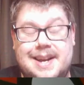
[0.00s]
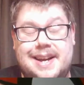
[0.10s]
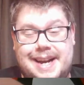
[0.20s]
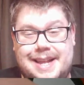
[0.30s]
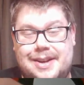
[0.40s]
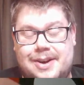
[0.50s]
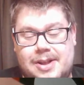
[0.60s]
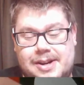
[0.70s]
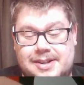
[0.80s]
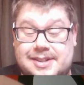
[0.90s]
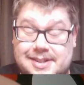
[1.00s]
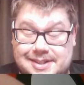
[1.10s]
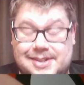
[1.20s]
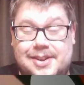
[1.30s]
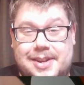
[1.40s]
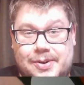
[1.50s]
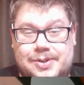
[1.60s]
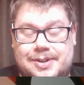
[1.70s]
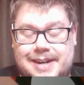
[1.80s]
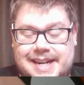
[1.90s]
Getting the holos, just not the
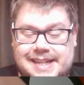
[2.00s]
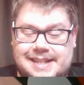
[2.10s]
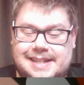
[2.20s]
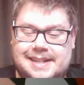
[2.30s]
ultra rares.